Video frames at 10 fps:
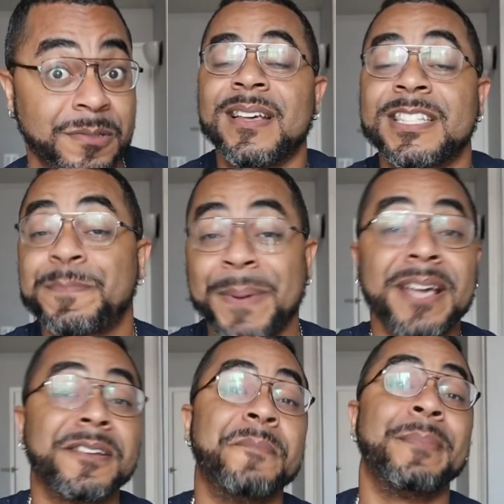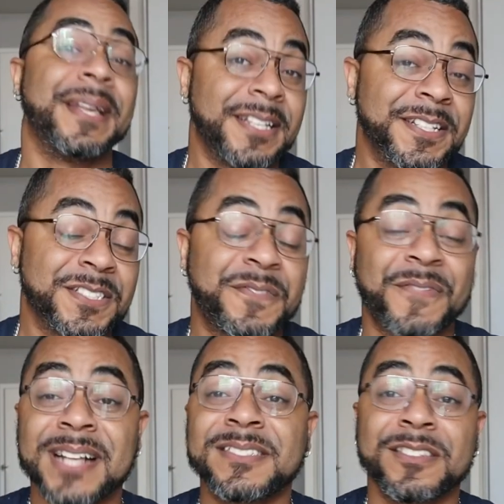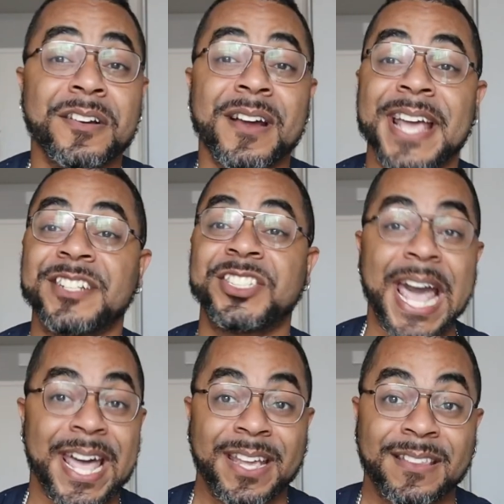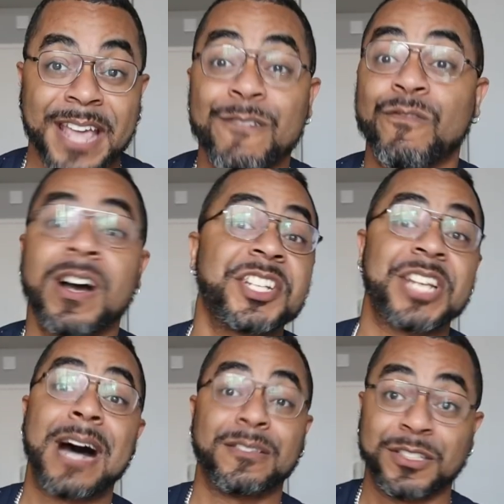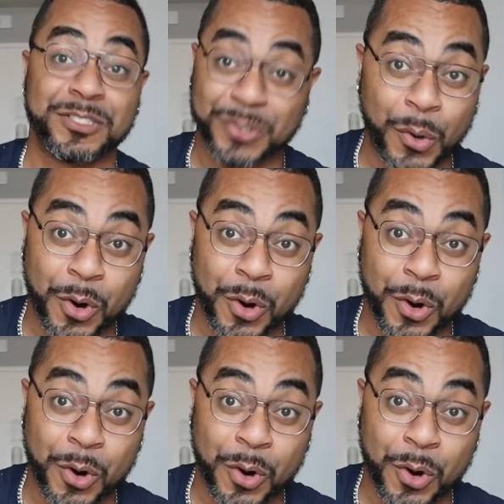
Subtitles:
Speaking of minions, Fessler and Jackie, they rush out the door.